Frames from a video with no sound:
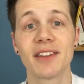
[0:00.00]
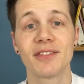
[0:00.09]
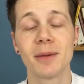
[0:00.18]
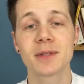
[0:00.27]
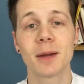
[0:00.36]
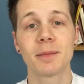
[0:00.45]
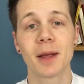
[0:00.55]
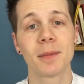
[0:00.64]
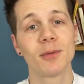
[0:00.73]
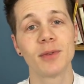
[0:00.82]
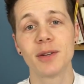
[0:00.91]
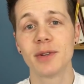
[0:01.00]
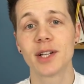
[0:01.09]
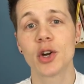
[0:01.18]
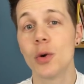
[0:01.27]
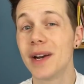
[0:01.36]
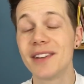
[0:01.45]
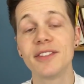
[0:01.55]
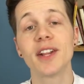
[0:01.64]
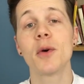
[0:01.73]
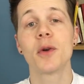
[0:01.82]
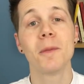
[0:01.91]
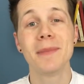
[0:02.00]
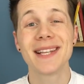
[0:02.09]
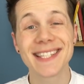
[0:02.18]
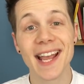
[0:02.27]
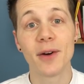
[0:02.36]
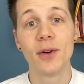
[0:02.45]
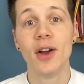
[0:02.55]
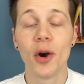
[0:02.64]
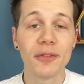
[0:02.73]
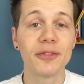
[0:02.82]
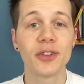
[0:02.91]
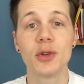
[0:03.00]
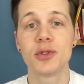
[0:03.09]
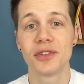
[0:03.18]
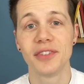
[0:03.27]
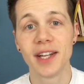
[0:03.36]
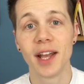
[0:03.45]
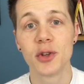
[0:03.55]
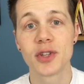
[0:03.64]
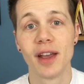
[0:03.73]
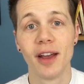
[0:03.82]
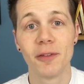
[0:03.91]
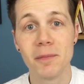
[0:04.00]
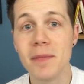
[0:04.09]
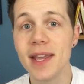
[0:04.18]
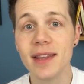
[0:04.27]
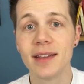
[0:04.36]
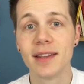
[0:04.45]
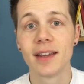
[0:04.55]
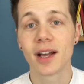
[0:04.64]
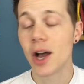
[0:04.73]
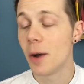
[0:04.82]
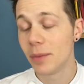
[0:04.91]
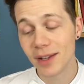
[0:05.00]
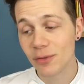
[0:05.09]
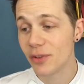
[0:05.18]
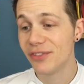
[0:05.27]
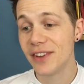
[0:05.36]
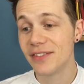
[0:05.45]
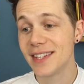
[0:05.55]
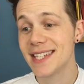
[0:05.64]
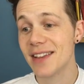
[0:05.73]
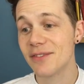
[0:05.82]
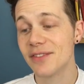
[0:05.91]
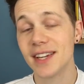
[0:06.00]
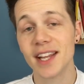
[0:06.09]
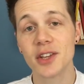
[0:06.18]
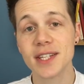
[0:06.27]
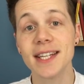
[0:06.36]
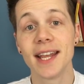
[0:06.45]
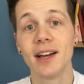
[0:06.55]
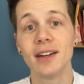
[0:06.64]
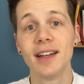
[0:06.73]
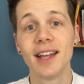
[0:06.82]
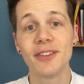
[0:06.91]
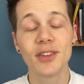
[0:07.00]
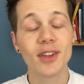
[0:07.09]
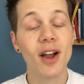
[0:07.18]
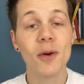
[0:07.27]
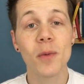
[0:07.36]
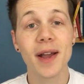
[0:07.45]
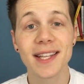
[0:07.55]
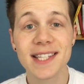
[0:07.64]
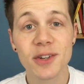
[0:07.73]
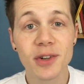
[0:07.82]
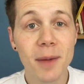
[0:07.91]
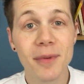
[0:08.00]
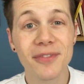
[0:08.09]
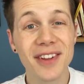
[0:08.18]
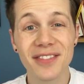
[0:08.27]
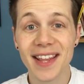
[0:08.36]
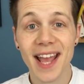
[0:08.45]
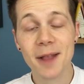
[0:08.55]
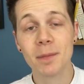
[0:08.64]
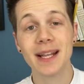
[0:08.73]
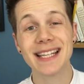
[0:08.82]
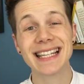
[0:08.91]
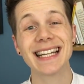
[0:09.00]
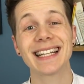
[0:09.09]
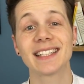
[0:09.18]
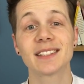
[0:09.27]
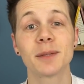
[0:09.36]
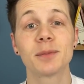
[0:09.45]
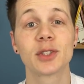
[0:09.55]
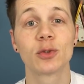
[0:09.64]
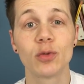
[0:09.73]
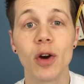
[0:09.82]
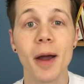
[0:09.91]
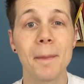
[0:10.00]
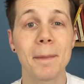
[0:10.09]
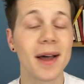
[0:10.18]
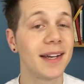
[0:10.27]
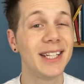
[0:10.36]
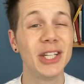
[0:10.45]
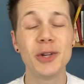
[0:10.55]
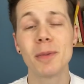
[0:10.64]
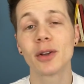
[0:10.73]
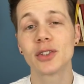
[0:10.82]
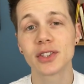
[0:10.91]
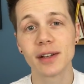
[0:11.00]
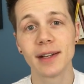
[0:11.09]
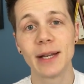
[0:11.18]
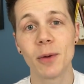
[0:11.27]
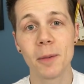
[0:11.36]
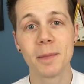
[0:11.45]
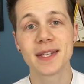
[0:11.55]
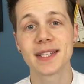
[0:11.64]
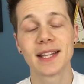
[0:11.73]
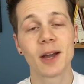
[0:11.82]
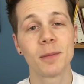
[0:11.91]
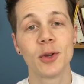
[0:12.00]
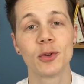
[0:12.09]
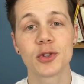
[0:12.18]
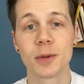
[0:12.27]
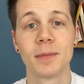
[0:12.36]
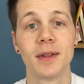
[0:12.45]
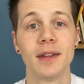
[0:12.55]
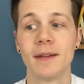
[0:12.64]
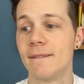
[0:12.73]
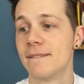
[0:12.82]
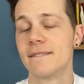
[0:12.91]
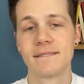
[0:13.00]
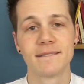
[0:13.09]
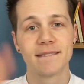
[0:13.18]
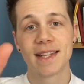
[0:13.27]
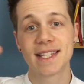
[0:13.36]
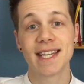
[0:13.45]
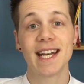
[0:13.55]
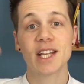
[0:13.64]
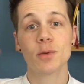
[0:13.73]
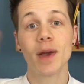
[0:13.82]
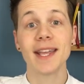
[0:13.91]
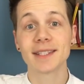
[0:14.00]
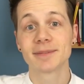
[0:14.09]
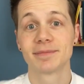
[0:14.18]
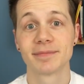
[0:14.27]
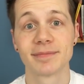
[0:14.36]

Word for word: that thumbs up. That'd be really, really cool. And if you don't want to miss out on future videos of me, I can't believe we're 57 videos in now. If you can't wait until number 58, please click the subscribe button and you most certainly won't miss it. That would be awesome. See you next week.